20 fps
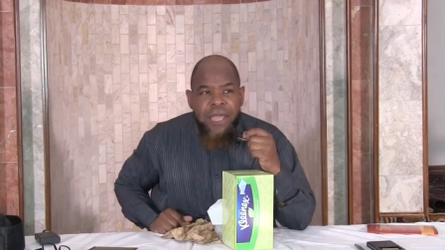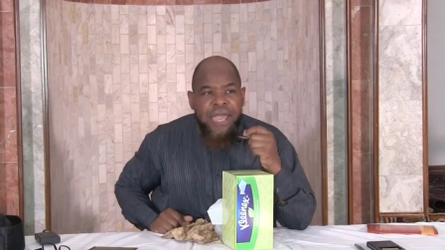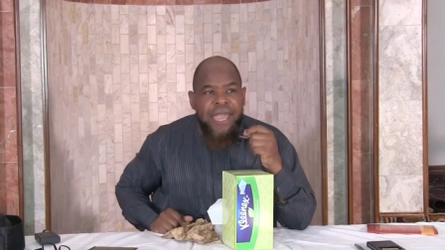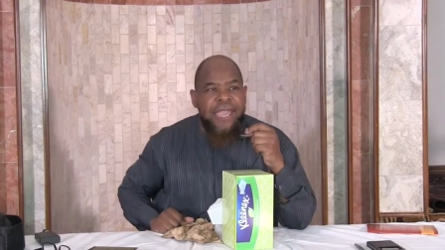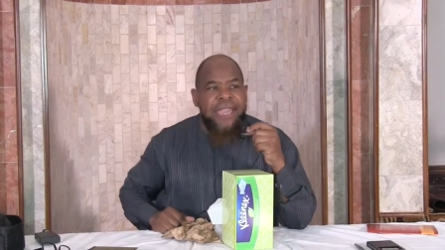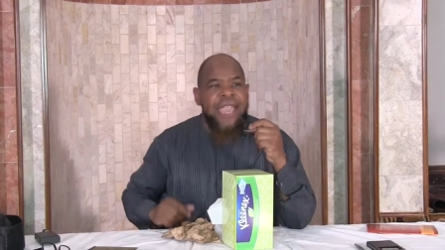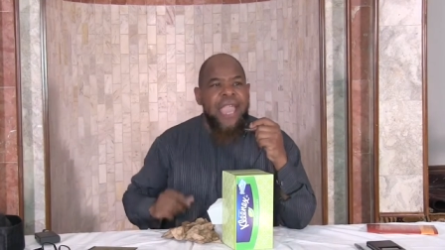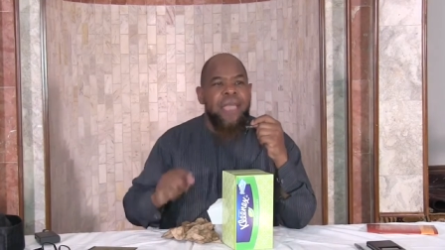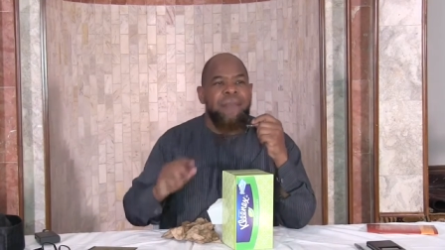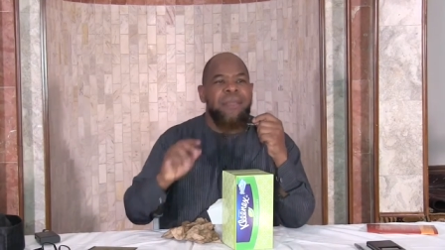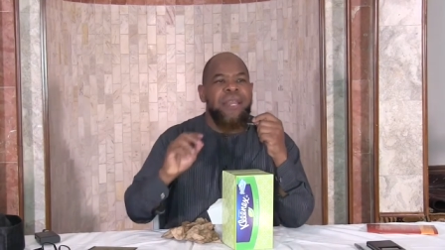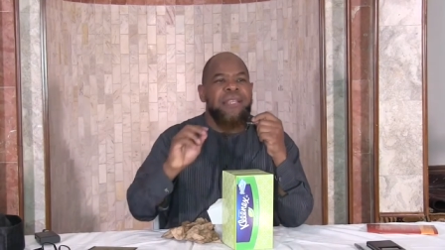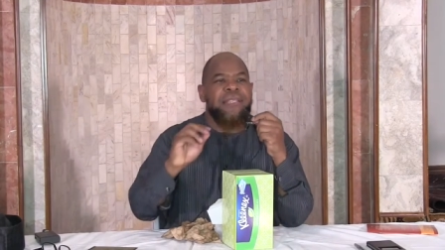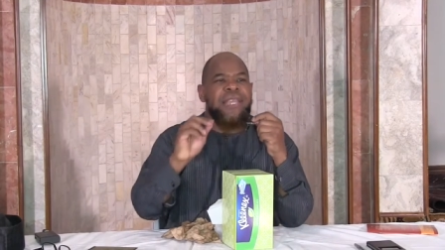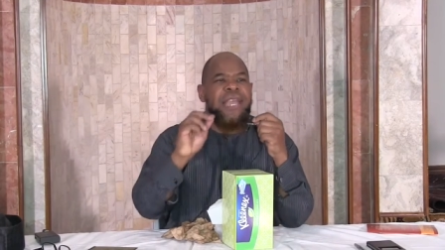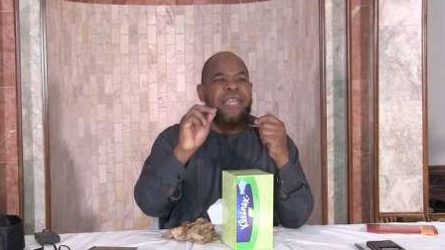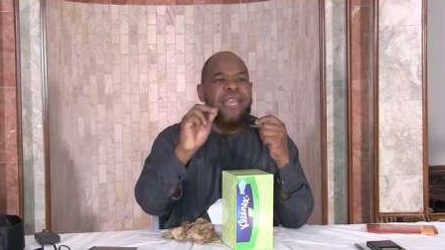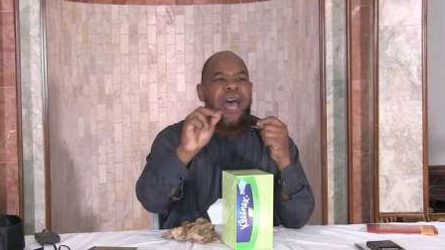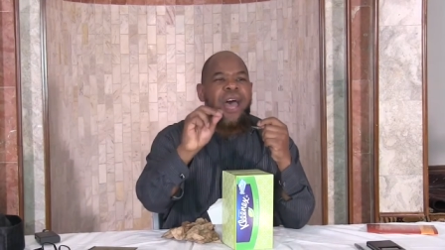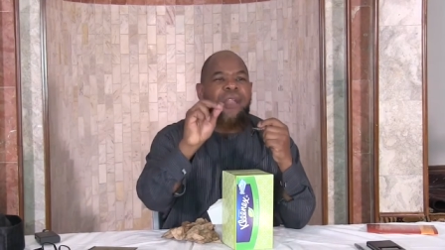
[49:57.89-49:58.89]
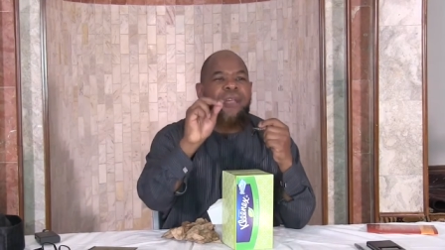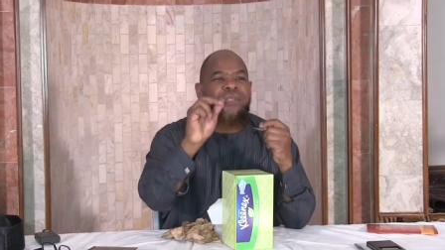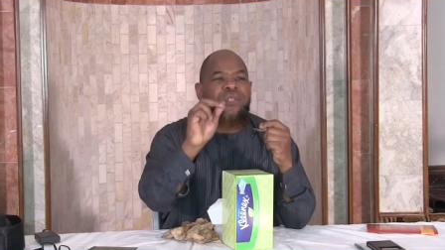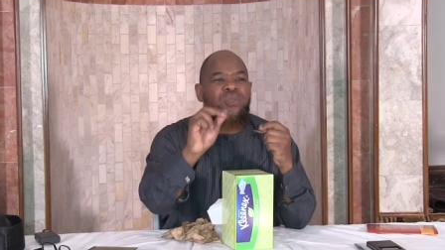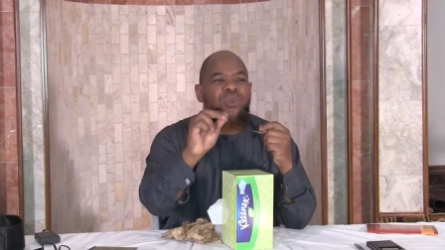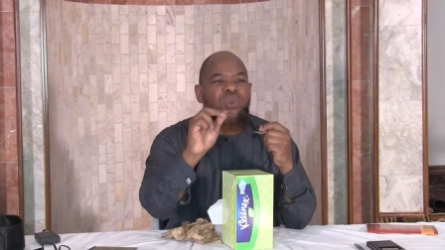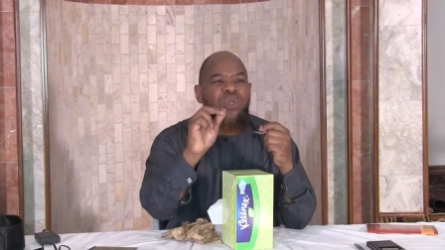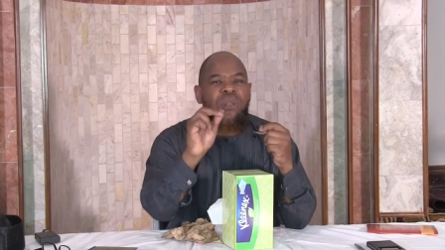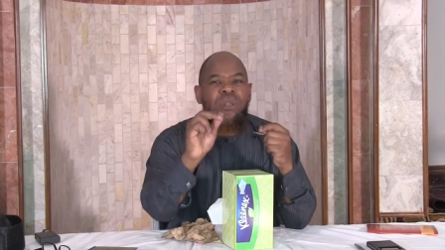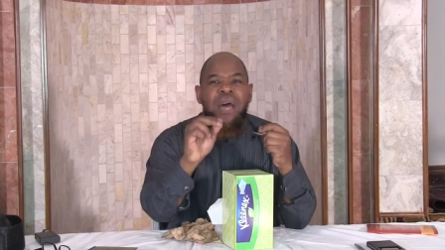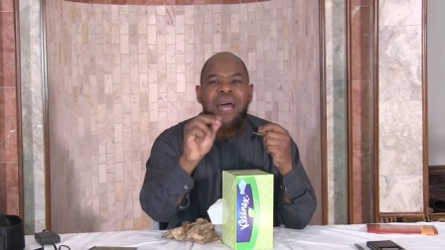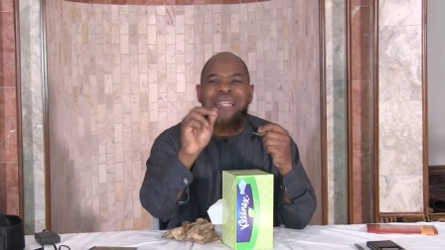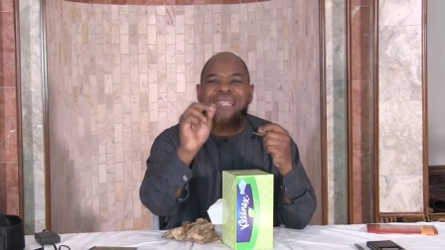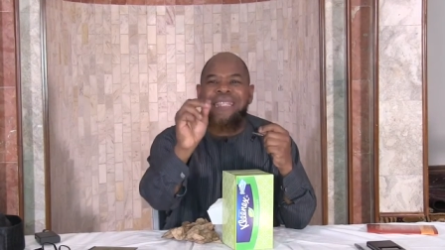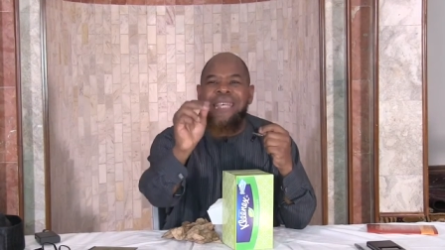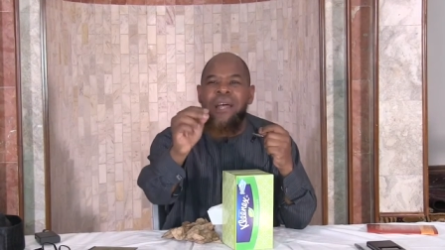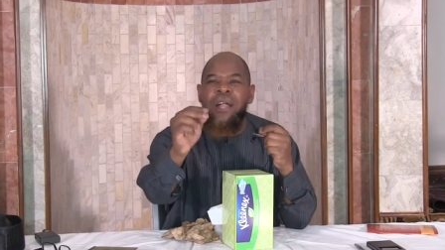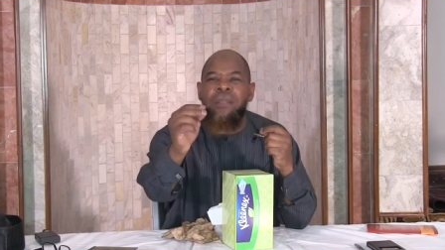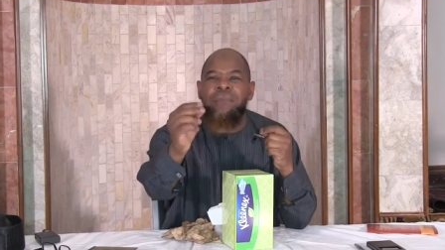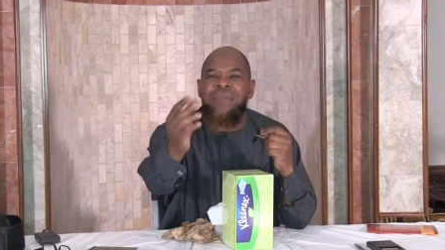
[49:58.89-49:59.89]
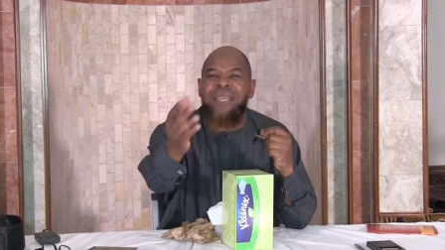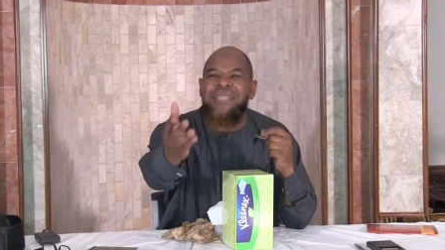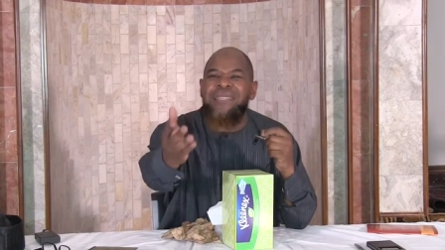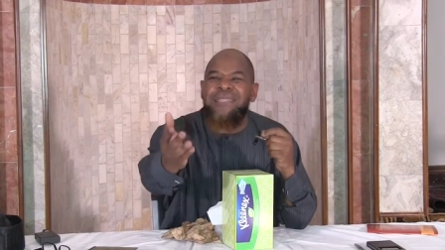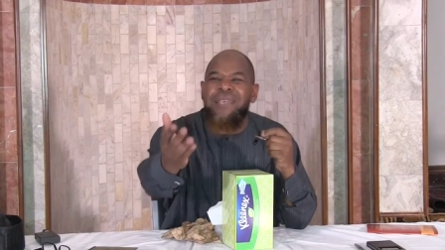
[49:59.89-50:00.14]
He came and he said, Ya Rasulullah, tell me